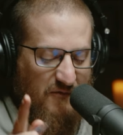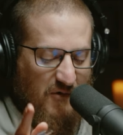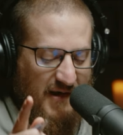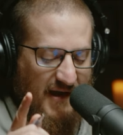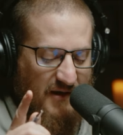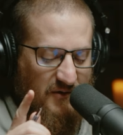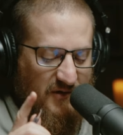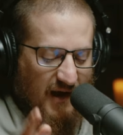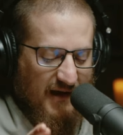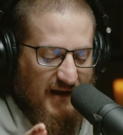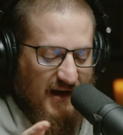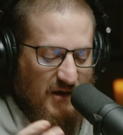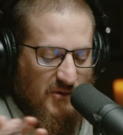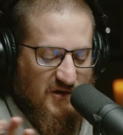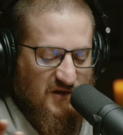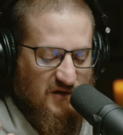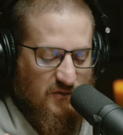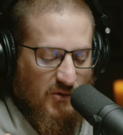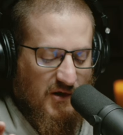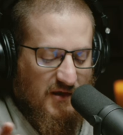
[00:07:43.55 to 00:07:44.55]
before that, again,
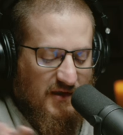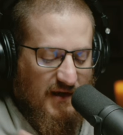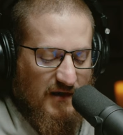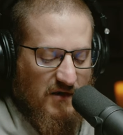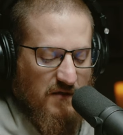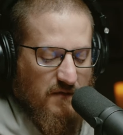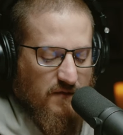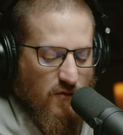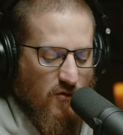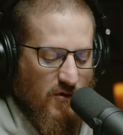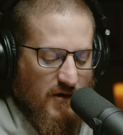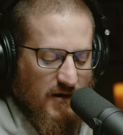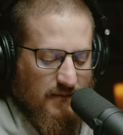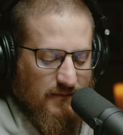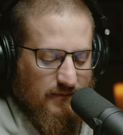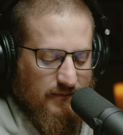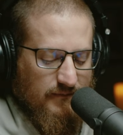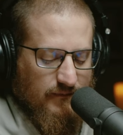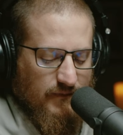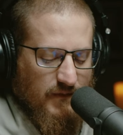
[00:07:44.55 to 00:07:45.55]
we thank you
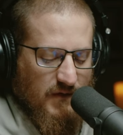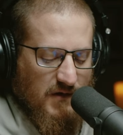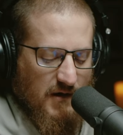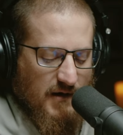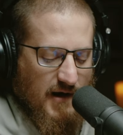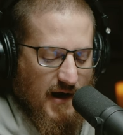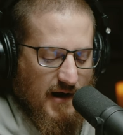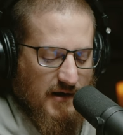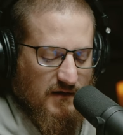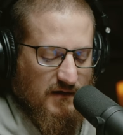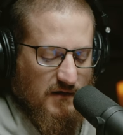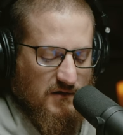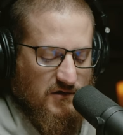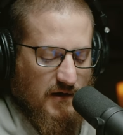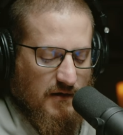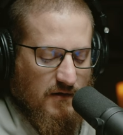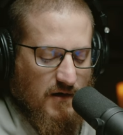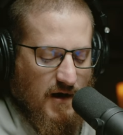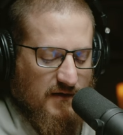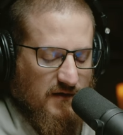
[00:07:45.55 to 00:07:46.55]
for your kindness and
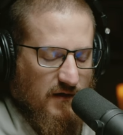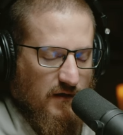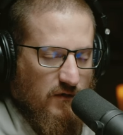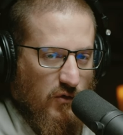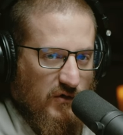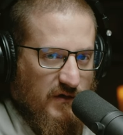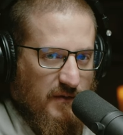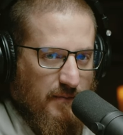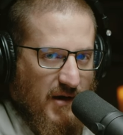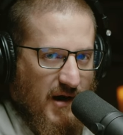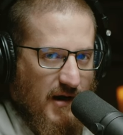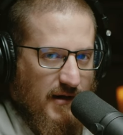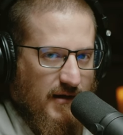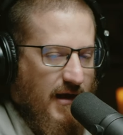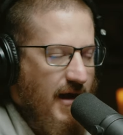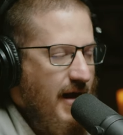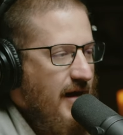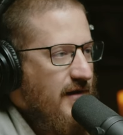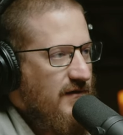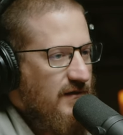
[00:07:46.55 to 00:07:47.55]
generosity towards the
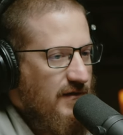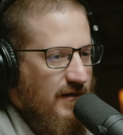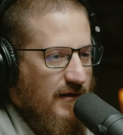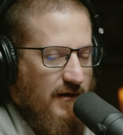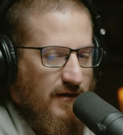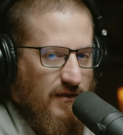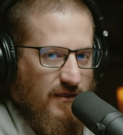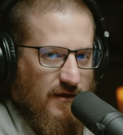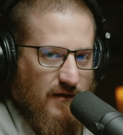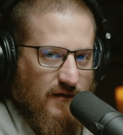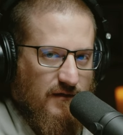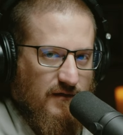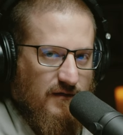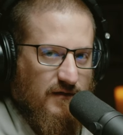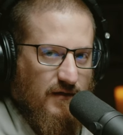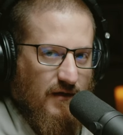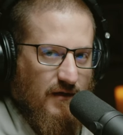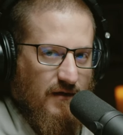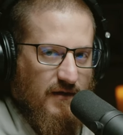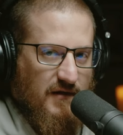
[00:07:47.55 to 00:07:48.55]
podcast.
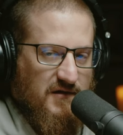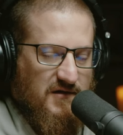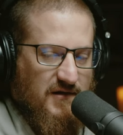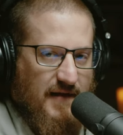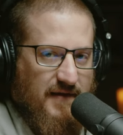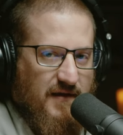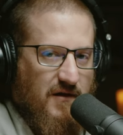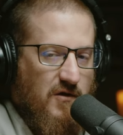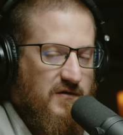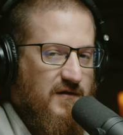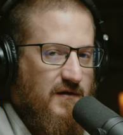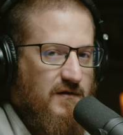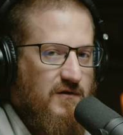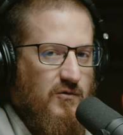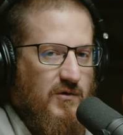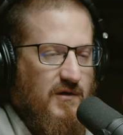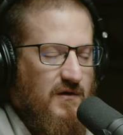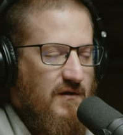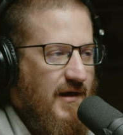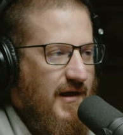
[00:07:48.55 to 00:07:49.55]
There's a lot that goes
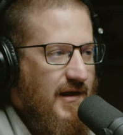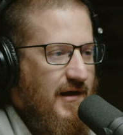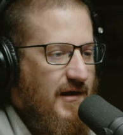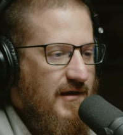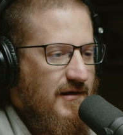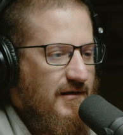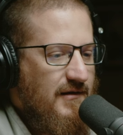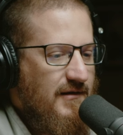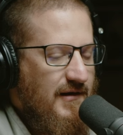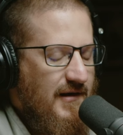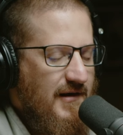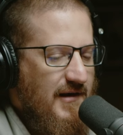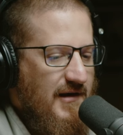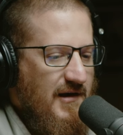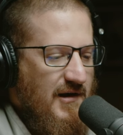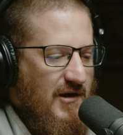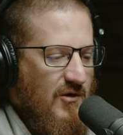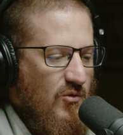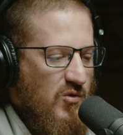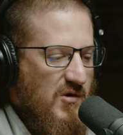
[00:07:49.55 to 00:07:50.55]
into it, and
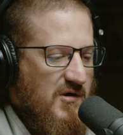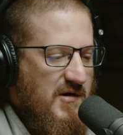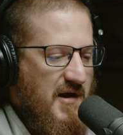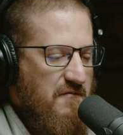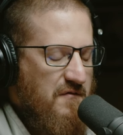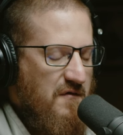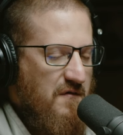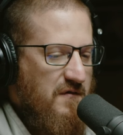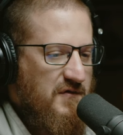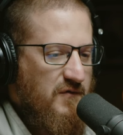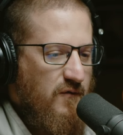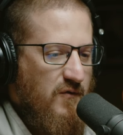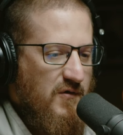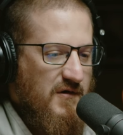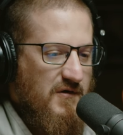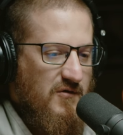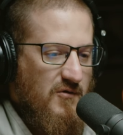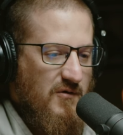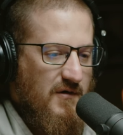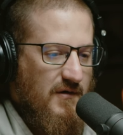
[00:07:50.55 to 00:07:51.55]
we're grateful
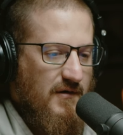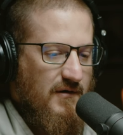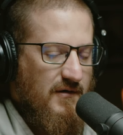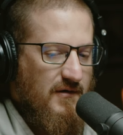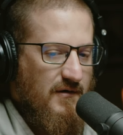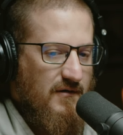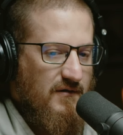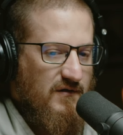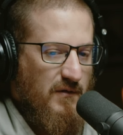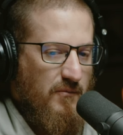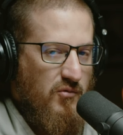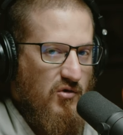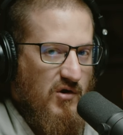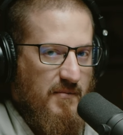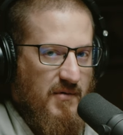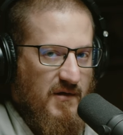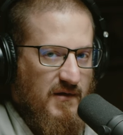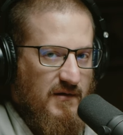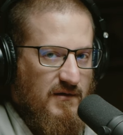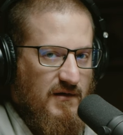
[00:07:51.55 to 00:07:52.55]
for your
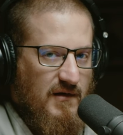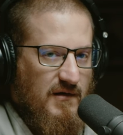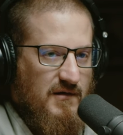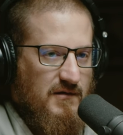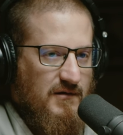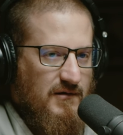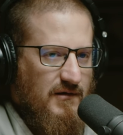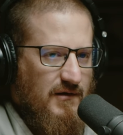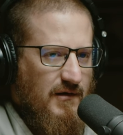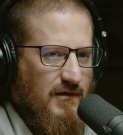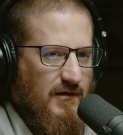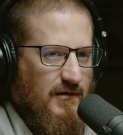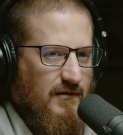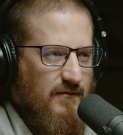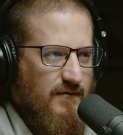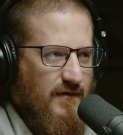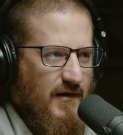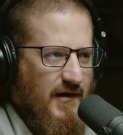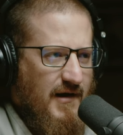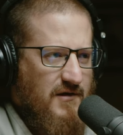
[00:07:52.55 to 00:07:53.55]
support,
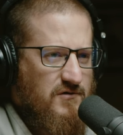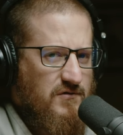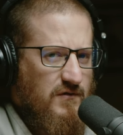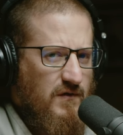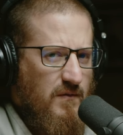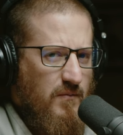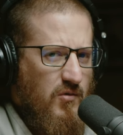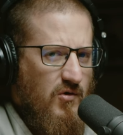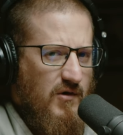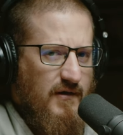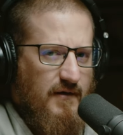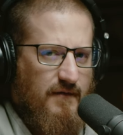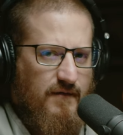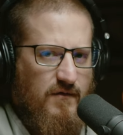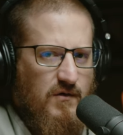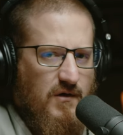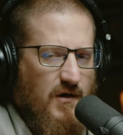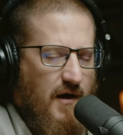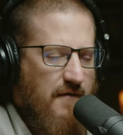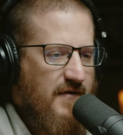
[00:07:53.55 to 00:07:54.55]
particularly financial support, if
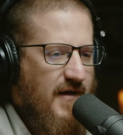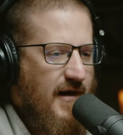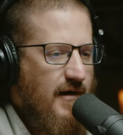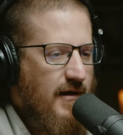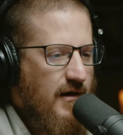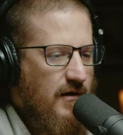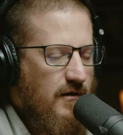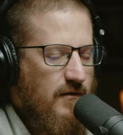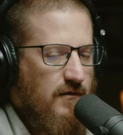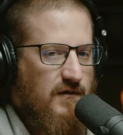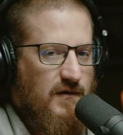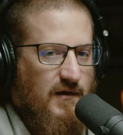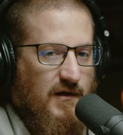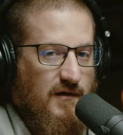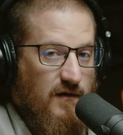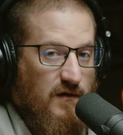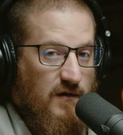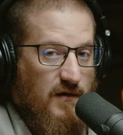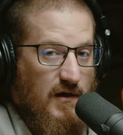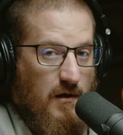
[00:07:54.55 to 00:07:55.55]
you can offer that. And to
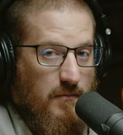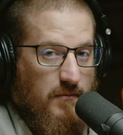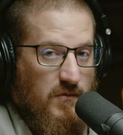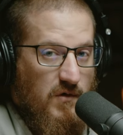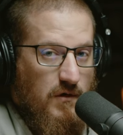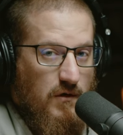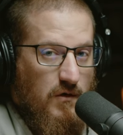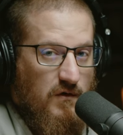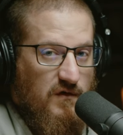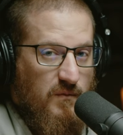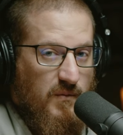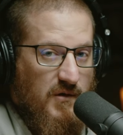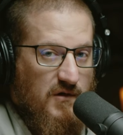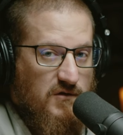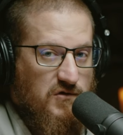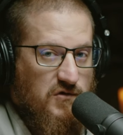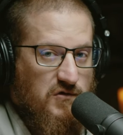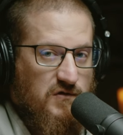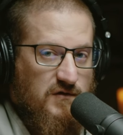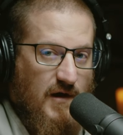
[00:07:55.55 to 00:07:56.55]
continue to help, you can go to
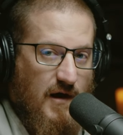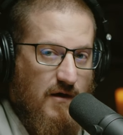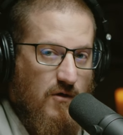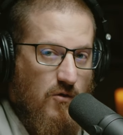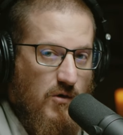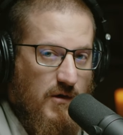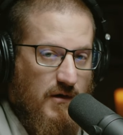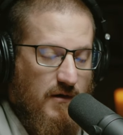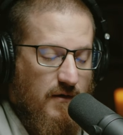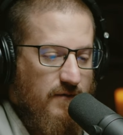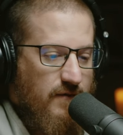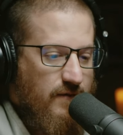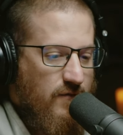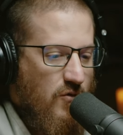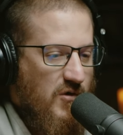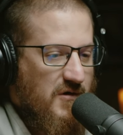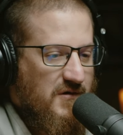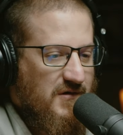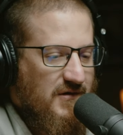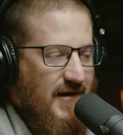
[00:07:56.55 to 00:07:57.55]

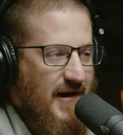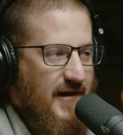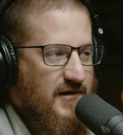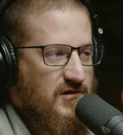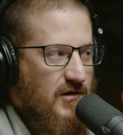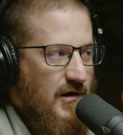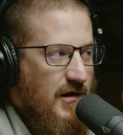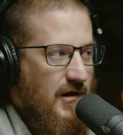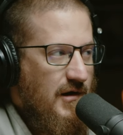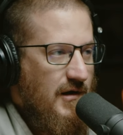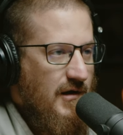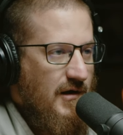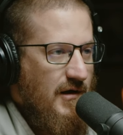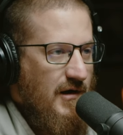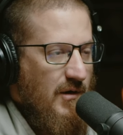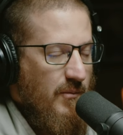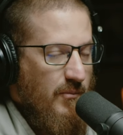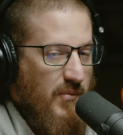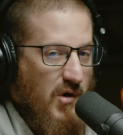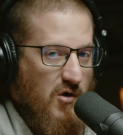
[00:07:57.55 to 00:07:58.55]

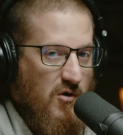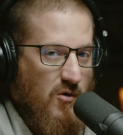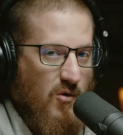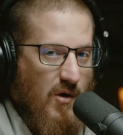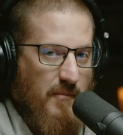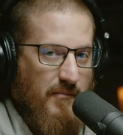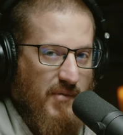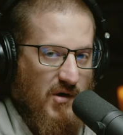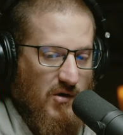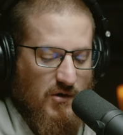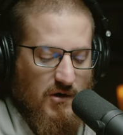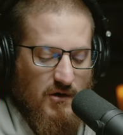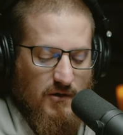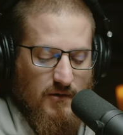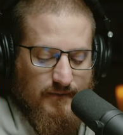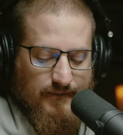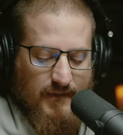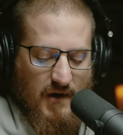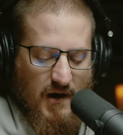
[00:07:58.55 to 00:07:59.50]
spiritjuice.org/PocoApoco.